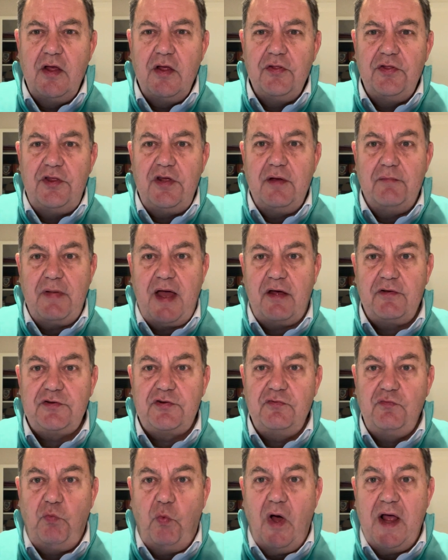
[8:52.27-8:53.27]
The amount
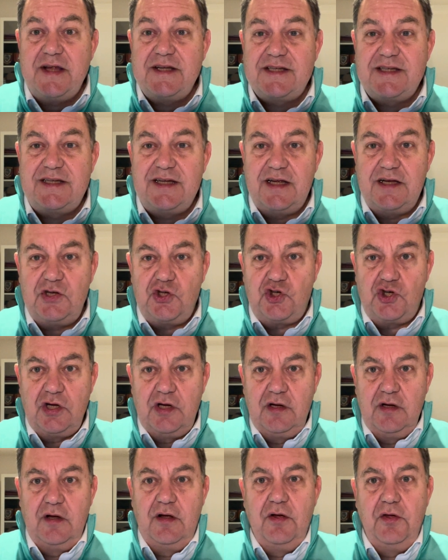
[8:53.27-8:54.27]
of wastage
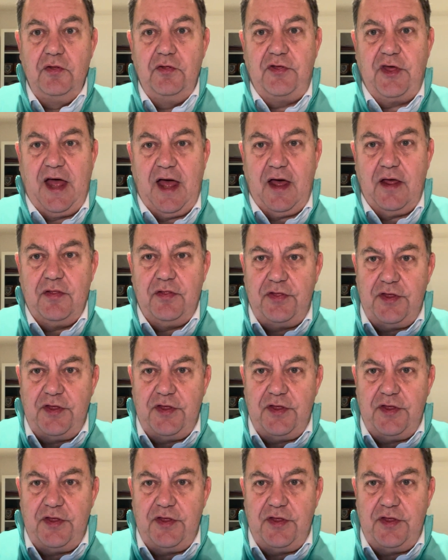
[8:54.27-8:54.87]
that